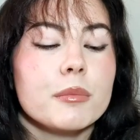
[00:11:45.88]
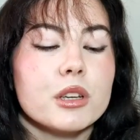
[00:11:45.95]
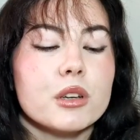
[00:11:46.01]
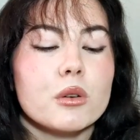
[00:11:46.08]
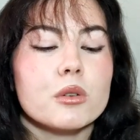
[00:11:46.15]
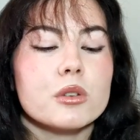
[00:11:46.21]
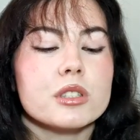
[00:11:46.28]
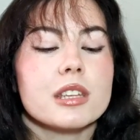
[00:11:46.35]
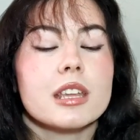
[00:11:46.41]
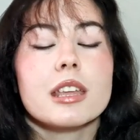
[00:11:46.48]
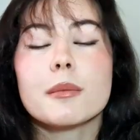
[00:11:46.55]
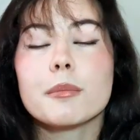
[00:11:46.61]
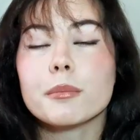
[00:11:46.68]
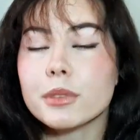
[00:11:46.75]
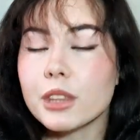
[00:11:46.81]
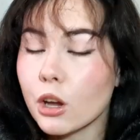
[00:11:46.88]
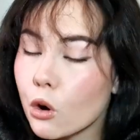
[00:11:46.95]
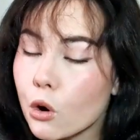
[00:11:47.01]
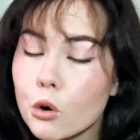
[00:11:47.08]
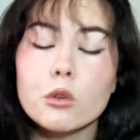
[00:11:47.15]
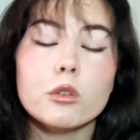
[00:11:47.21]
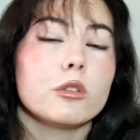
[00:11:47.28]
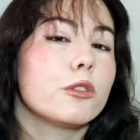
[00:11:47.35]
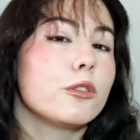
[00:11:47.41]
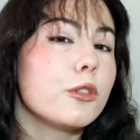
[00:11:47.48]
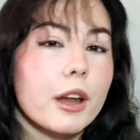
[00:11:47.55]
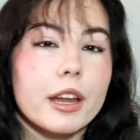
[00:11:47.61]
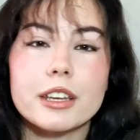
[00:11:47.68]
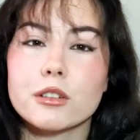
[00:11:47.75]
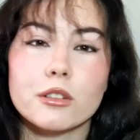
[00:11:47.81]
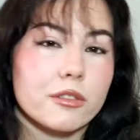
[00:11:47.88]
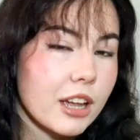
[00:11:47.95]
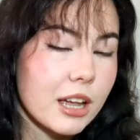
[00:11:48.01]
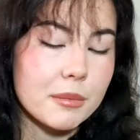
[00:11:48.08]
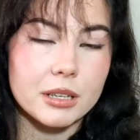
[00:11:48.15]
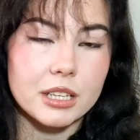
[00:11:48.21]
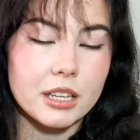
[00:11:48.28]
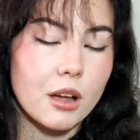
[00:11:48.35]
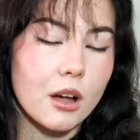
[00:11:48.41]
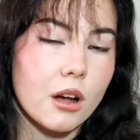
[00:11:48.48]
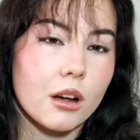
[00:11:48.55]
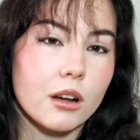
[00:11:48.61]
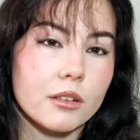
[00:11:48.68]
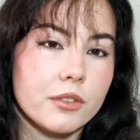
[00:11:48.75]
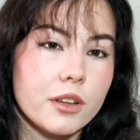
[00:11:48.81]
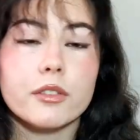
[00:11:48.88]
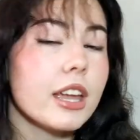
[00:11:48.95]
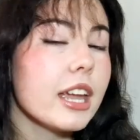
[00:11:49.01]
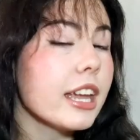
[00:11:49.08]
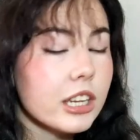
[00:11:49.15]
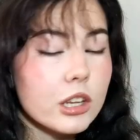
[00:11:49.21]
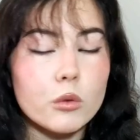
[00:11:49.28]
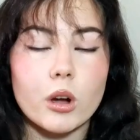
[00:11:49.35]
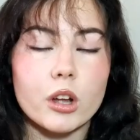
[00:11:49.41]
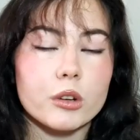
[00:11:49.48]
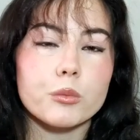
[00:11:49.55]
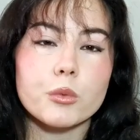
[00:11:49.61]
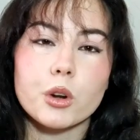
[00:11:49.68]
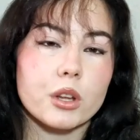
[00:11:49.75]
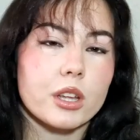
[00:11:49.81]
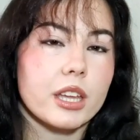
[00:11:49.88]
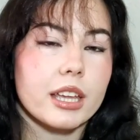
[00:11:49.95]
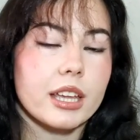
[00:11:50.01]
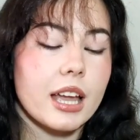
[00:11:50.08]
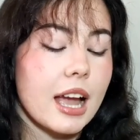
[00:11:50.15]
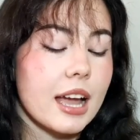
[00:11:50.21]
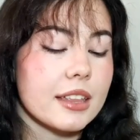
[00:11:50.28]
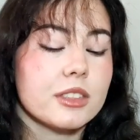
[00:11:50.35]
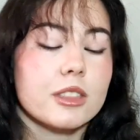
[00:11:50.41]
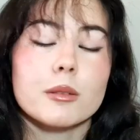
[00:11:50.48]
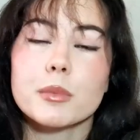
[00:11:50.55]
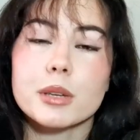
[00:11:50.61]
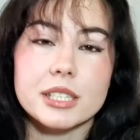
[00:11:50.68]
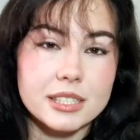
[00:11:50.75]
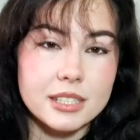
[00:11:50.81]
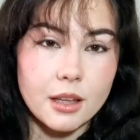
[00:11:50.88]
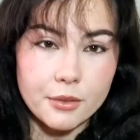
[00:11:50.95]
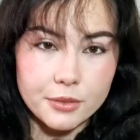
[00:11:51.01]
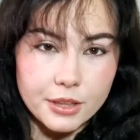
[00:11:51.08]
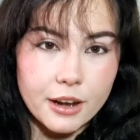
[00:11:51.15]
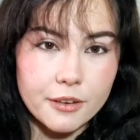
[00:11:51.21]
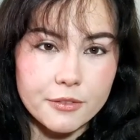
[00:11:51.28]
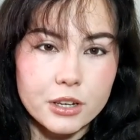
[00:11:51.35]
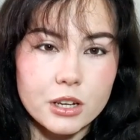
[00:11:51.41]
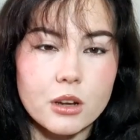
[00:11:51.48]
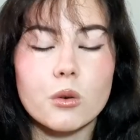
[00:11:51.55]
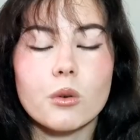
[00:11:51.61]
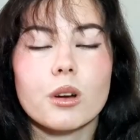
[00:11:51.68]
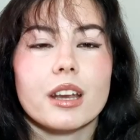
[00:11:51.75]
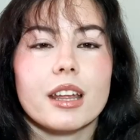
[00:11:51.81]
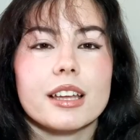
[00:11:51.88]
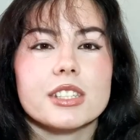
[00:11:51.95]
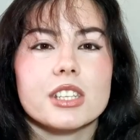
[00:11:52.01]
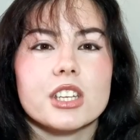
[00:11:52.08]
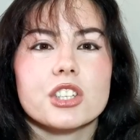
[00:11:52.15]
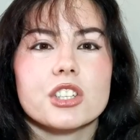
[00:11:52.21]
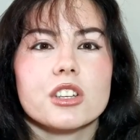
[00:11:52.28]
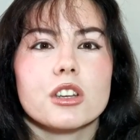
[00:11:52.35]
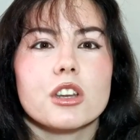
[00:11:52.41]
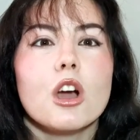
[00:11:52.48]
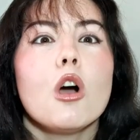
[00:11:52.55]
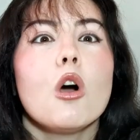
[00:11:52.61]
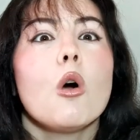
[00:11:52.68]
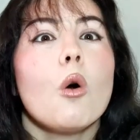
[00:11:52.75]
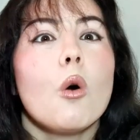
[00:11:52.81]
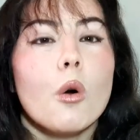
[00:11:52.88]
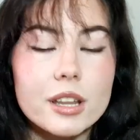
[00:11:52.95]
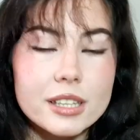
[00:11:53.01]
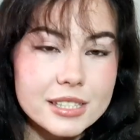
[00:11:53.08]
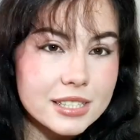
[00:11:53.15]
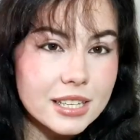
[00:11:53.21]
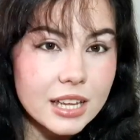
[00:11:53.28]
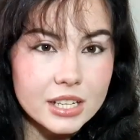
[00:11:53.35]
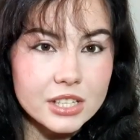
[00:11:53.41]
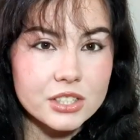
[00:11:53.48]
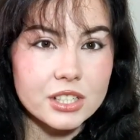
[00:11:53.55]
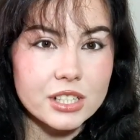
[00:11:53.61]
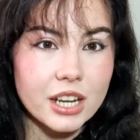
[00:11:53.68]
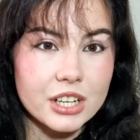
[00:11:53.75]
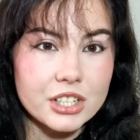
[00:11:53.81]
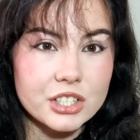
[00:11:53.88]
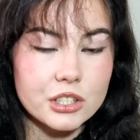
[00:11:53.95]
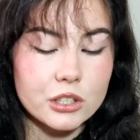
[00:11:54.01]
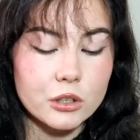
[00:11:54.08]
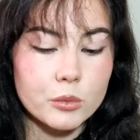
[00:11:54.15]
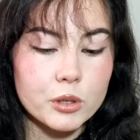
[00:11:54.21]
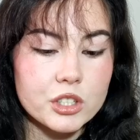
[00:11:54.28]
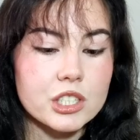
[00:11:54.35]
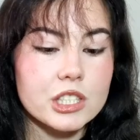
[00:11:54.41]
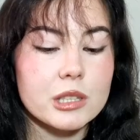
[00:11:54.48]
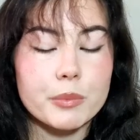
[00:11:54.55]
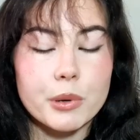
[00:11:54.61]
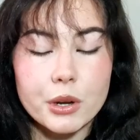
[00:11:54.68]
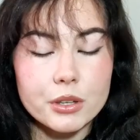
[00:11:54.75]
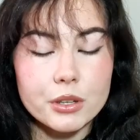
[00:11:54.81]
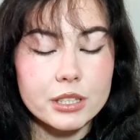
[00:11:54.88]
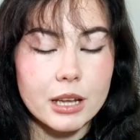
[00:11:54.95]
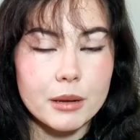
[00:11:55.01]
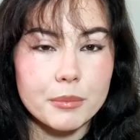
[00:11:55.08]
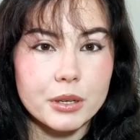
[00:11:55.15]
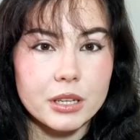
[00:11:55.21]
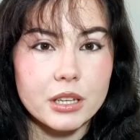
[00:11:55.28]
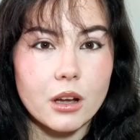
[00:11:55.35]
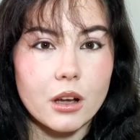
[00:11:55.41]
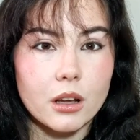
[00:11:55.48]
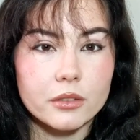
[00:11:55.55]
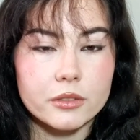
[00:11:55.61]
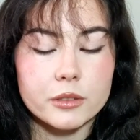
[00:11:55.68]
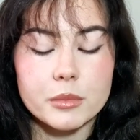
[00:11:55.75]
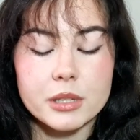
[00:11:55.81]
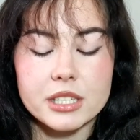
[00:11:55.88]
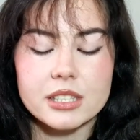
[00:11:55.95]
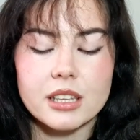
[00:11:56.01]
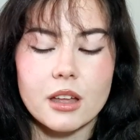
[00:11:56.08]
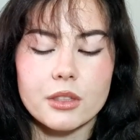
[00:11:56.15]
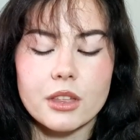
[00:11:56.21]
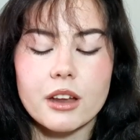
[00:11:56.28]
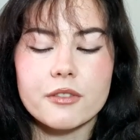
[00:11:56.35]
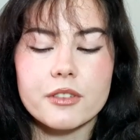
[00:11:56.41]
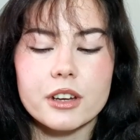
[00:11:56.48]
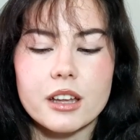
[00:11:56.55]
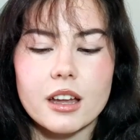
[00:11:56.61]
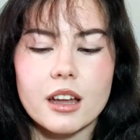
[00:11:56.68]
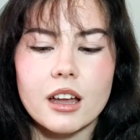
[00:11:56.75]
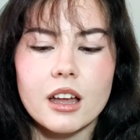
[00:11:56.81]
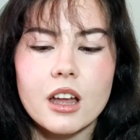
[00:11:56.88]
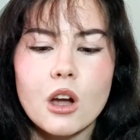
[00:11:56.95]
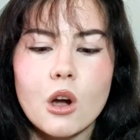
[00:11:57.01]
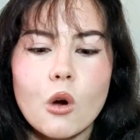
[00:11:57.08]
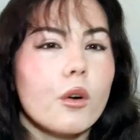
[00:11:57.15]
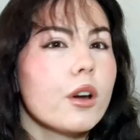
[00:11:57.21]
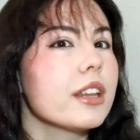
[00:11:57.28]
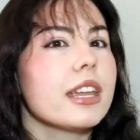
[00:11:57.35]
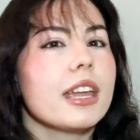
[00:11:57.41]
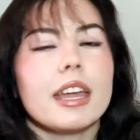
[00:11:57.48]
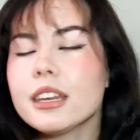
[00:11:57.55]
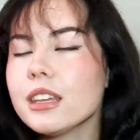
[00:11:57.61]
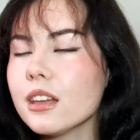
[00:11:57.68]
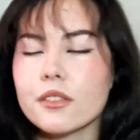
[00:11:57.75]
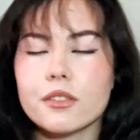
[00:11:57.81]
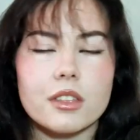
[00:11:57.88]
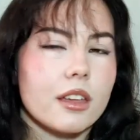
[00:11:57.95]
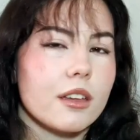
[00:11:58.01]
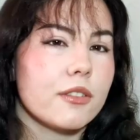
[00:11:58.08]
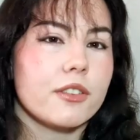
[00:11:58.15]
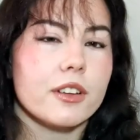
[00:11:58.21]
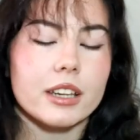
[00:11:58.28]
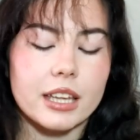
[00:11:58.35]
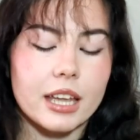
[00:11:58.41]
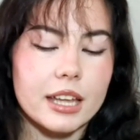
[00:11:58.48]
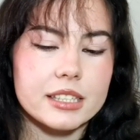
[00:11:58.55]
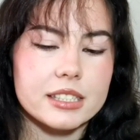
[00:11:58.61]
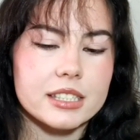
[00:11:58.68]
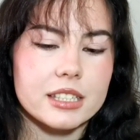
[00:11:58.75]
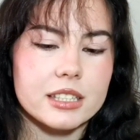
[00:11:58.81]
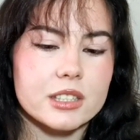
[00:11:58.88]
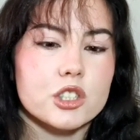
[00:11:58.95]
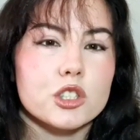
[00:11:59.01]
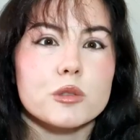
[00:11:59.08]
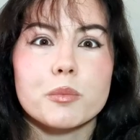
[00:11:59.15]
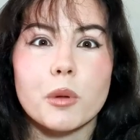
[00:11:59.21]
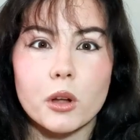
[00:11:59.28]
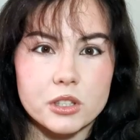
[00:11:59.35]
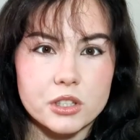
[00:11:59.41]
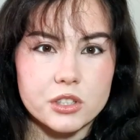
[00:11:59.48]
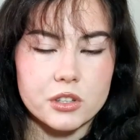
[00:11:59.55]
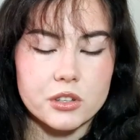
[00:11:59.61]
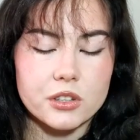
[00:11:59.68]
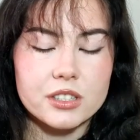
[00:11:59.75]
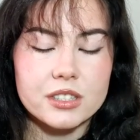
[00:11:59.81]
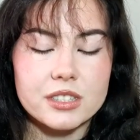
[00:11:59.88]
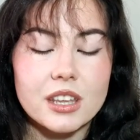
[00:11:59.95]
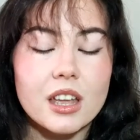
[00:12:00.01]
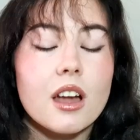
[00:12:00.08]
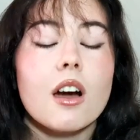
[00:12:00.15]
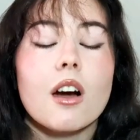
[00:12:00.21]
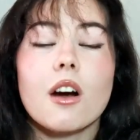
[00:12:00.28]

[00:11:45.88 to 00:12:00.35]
because no friend or family of anyone working at the Miss South Africa organization, or at Sun International, which is the parent company of Miss South Africa, or at any of the affiliated sponsors,